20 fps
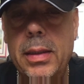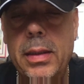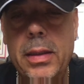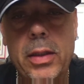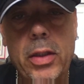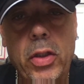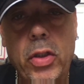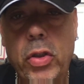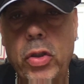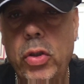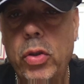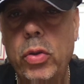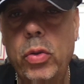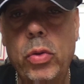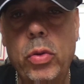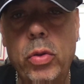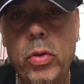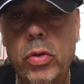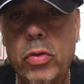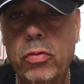
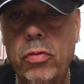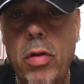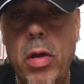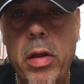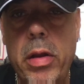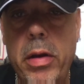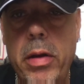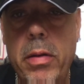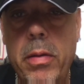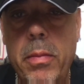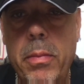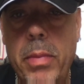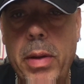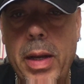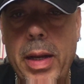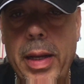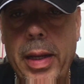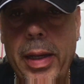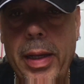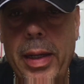Huge run
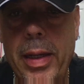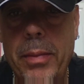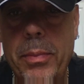by